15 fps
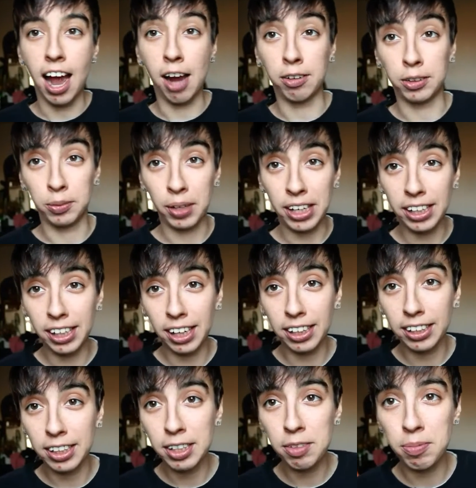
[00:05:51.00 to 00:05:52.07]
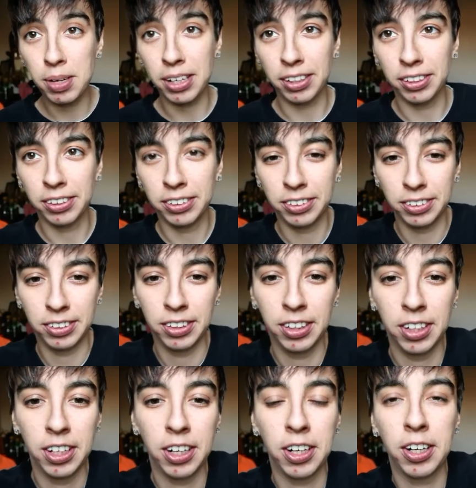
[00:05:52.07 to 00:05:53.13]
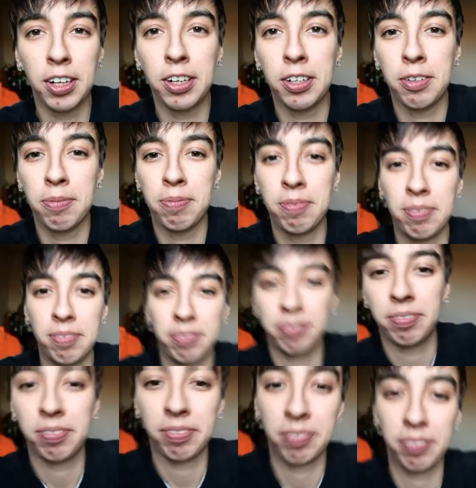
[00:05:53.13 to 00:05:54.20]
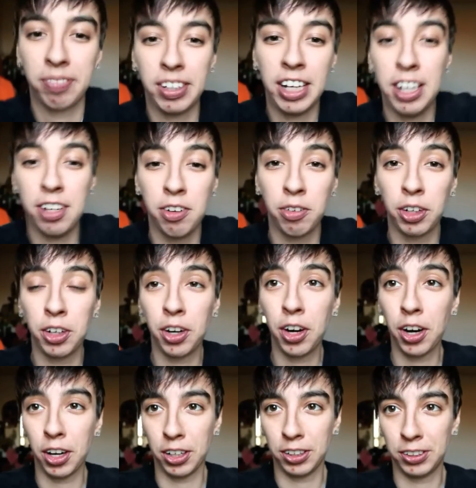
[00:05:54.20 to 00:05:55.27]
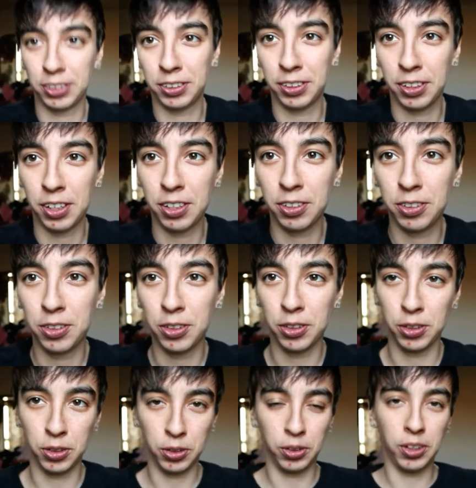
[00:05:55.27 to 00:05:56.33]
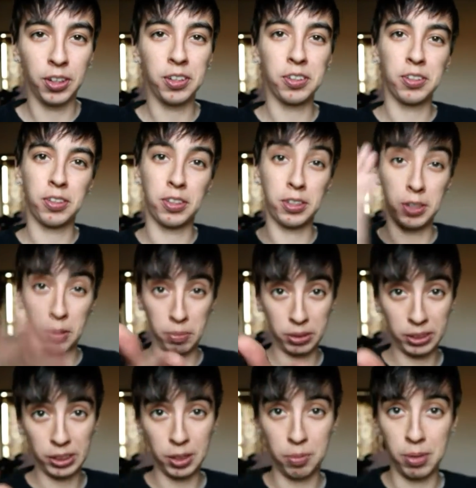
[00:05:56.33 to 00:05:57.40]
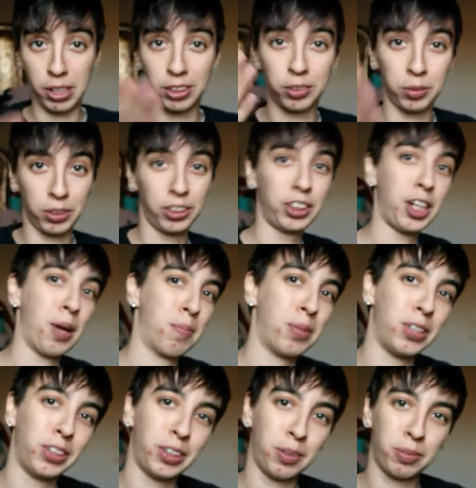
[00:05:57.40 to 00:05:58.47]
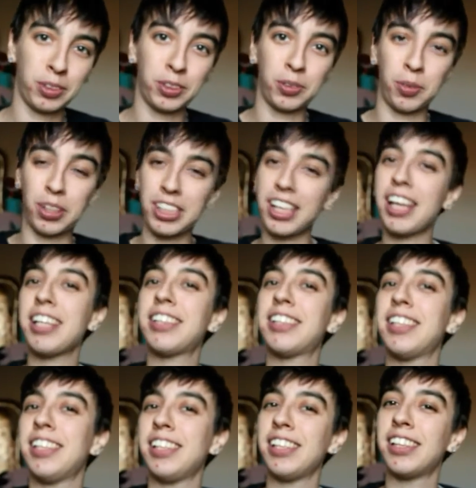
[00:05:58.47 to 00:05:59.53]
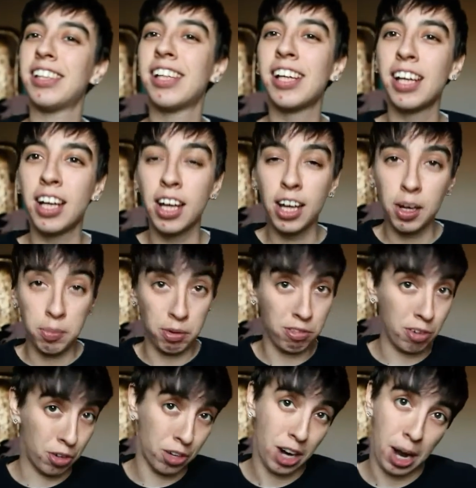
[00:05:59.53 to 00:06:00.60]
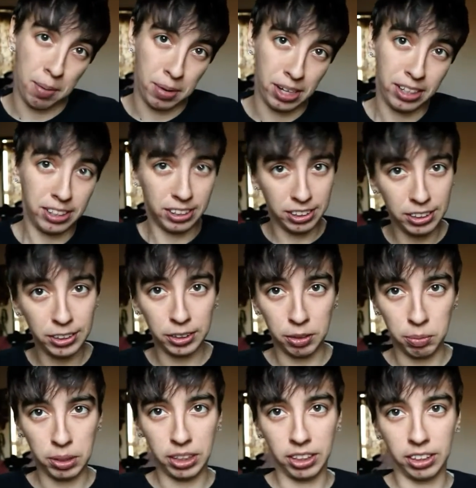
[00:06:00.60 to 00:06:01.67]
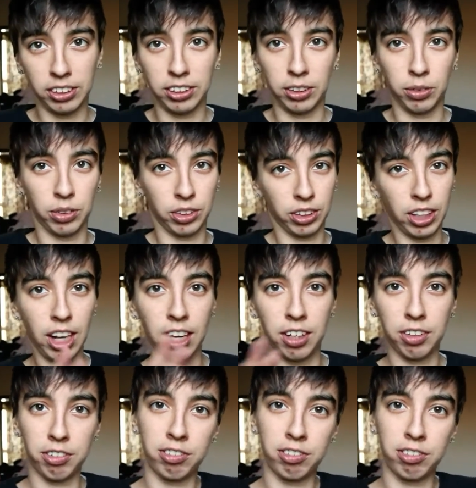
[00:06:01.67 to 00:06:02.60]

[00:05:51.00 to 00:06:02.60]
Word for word: I was waiting on an email um, in regards to the WCMX World Championships 2018 before I made a decision because there was a lot